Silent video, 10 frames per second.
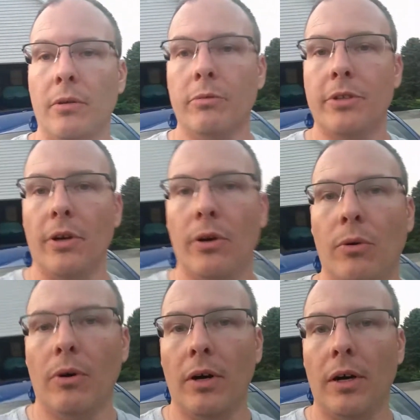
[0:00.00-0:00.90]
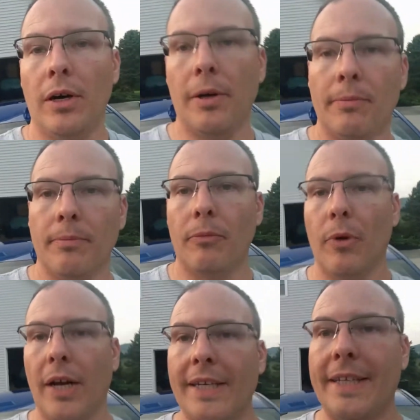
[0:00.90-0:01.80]
So
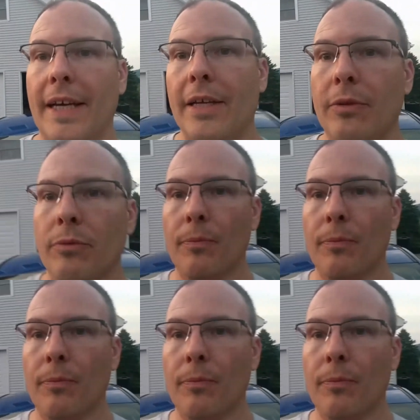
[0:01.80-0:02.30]
what I did